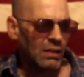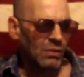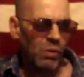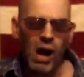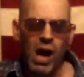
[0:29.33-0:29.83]

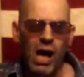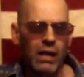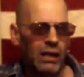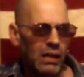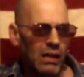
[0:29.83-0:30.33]

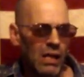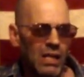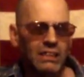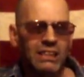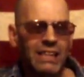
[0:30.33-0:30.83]
Why?
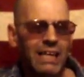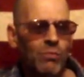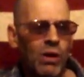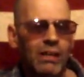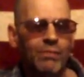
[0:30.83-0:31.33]
See, they
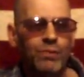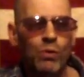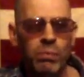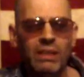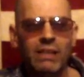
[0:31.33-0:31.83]
want, if you
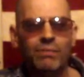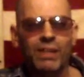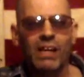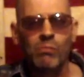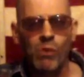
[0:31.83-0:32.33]
believe
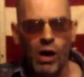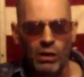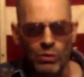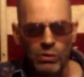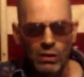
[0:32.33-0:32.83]
their
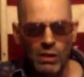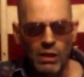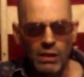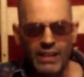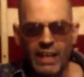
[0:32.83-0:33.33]
model,
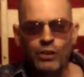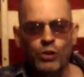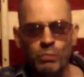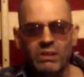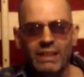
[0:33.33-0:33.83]
then
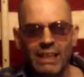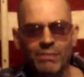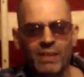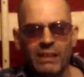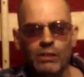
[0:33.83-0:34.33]
you believe
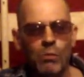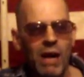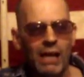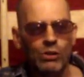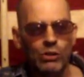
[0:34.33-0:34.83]
that no
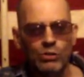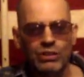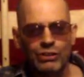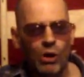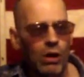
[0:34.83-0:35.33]
matter who's
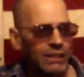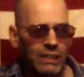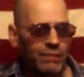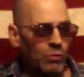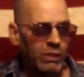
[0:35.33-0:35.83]
in charge,
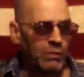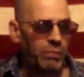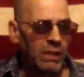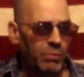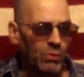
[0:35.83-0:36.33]
even we the
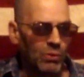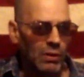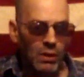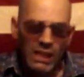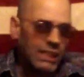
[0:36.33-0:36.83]
people,
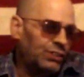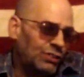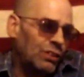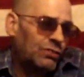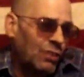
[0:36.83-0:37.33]
it's just
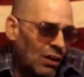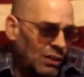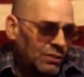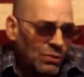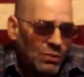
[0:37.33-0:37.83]
going to turn
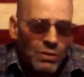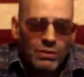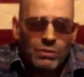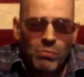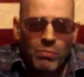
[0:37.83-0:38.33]
into a
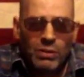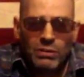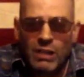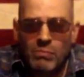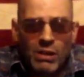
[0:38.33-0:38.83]

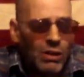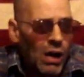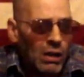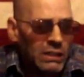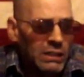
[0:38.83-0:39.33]

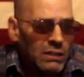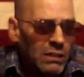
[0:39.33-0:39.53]
demagoguery.